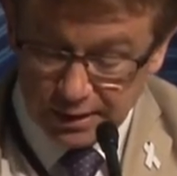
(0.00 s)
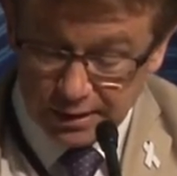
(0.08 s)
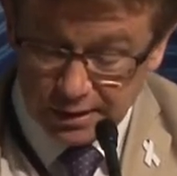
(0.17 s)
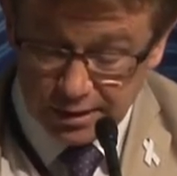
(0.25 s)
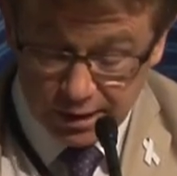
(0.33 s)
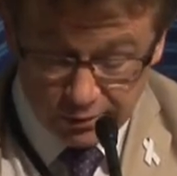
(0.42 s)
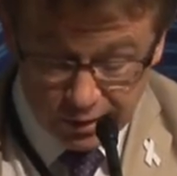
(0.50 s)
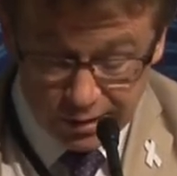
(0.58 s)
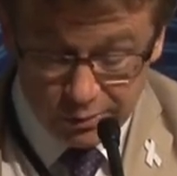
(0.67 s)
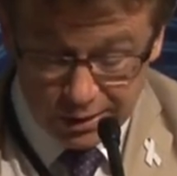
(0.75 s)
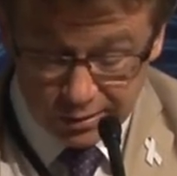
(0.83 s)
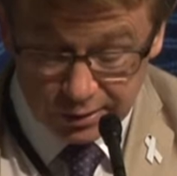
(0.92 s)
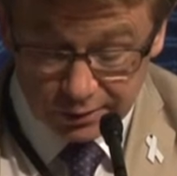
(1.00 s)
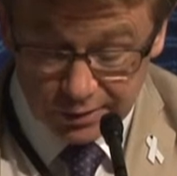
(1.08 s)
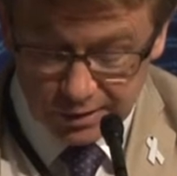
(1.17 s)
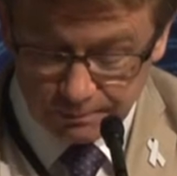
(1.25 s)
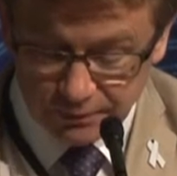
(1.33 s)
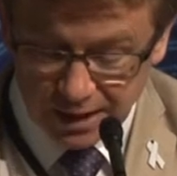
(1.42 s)
serious
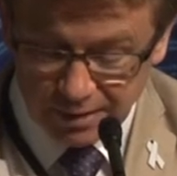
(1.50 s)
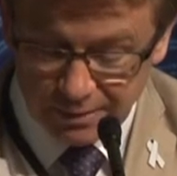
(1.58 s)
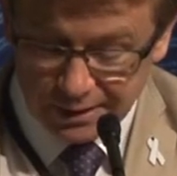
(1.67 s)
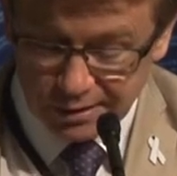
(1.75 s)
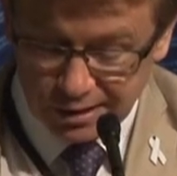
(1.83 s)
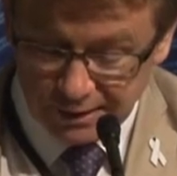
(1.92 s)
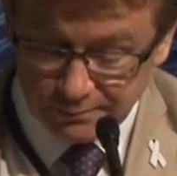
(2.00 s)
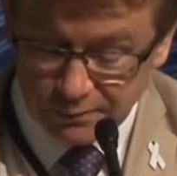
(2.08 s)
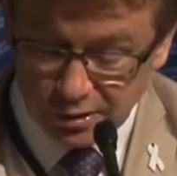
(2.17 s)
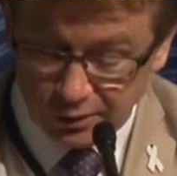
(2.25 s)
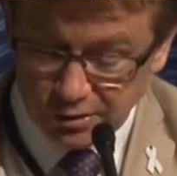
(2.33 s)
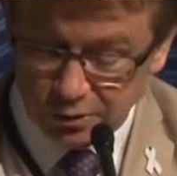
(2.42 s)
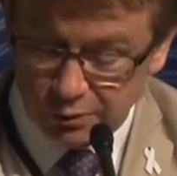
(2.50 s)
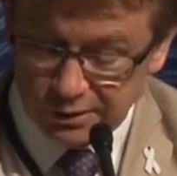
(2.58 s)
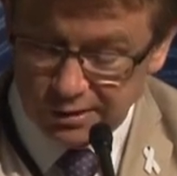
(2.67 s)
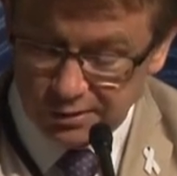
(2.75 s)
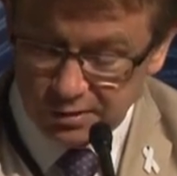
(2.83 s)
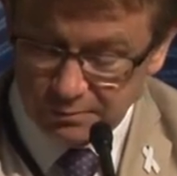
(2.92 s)
questions about some social work
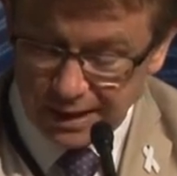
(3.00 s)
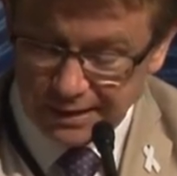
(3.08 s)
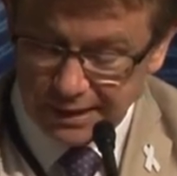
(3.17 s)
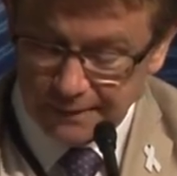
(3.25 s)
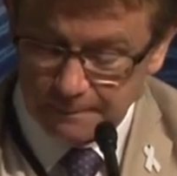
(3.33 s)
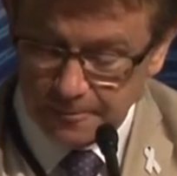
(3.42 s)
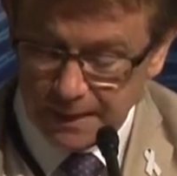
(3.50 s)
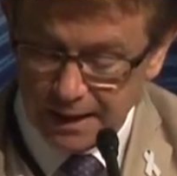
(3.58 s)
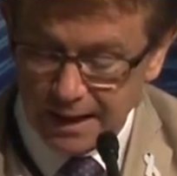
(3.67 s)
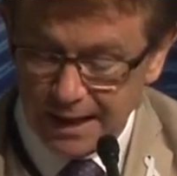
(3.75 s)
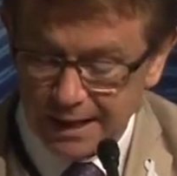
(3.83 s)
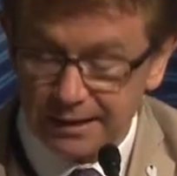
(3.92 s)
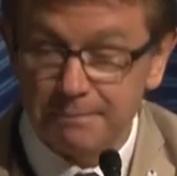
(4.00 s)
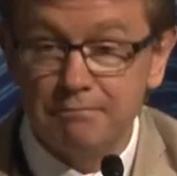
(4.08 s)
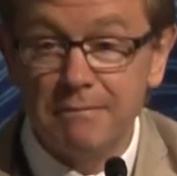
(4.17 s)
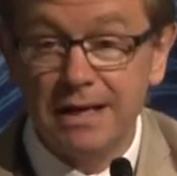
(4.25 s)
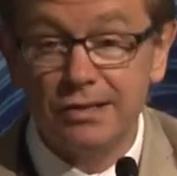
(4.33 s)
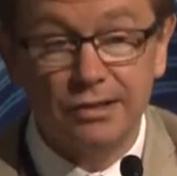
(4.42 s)
decision making, and a
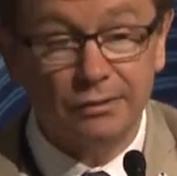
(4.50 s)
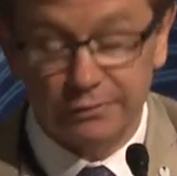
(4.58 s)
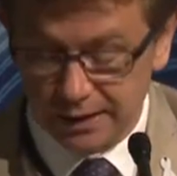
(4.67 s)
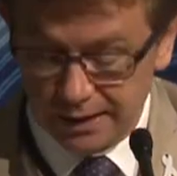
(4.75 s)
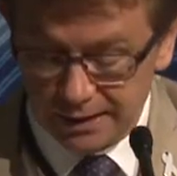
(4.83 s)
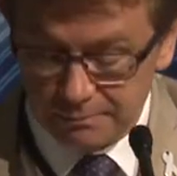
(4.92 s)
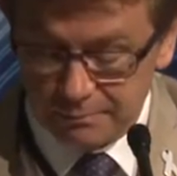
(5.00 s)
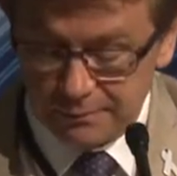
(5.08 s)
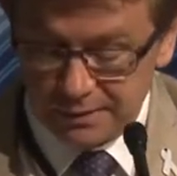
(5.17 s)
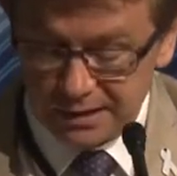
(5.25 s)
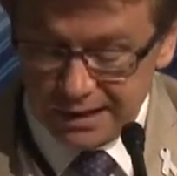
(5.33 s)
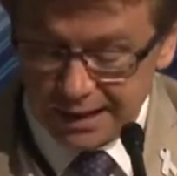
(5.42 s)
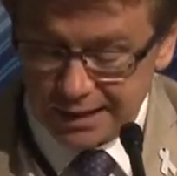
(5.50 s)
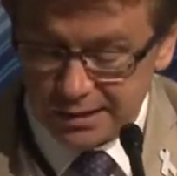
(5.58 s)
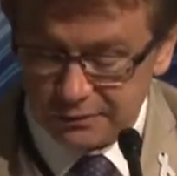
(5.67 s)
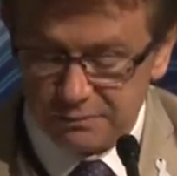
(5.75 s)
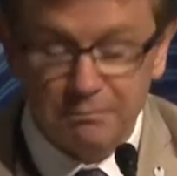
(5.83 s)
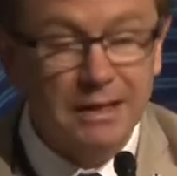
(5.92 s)
massive
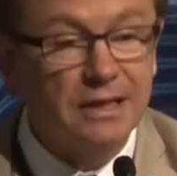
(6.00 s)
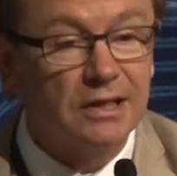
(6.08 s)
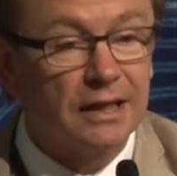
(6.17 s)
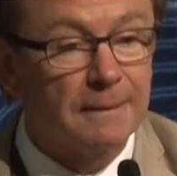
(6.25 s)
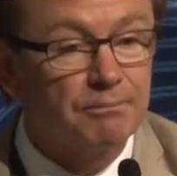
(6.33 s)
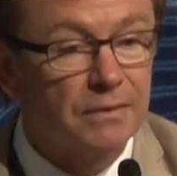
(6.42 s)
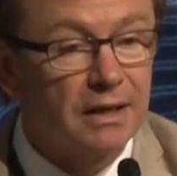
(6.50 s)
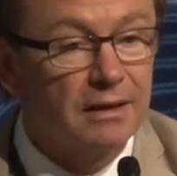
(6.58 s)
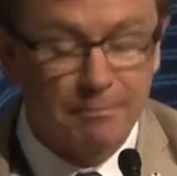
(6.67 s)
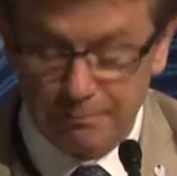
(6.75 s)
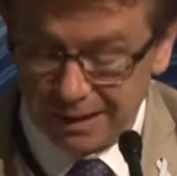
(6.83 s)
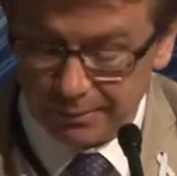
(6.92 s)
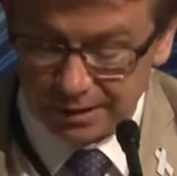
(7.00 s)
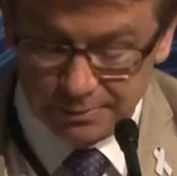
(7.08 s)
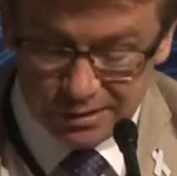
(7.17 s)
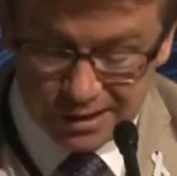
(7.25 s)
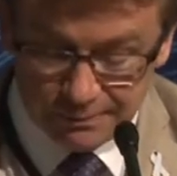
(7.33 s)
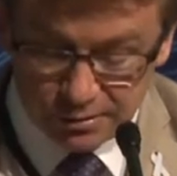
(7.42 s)
negative media and public
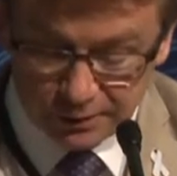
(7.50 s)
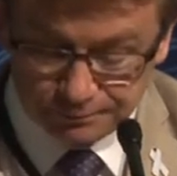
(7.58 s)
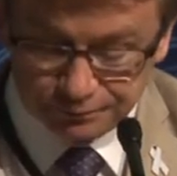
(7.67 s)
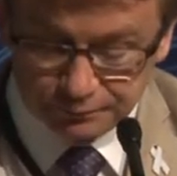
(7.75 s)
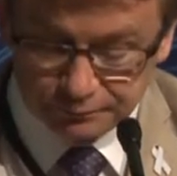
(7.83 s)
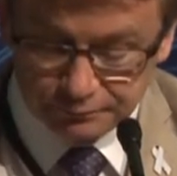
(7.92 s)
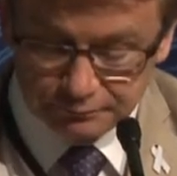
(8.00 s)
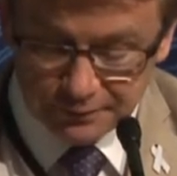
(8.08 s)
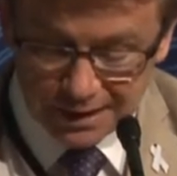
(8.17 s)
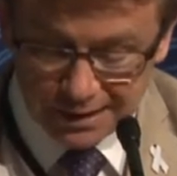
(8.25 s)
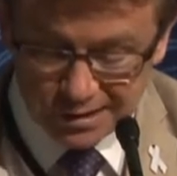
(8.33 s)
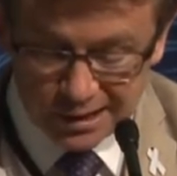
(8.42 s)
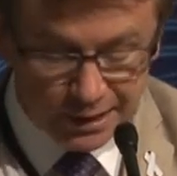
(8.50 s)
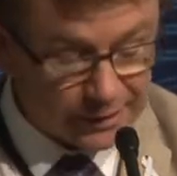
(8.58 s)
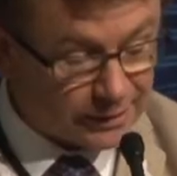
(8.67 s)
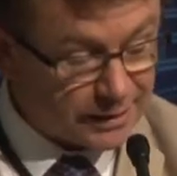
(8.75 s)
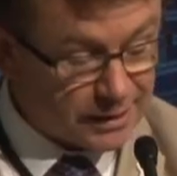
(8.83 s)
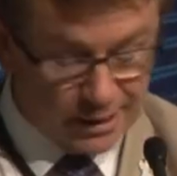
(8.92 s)
perception.
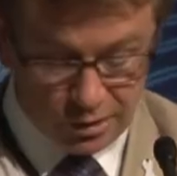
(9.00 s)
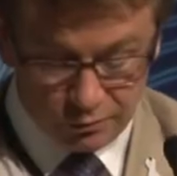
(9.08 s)
Tellingly, he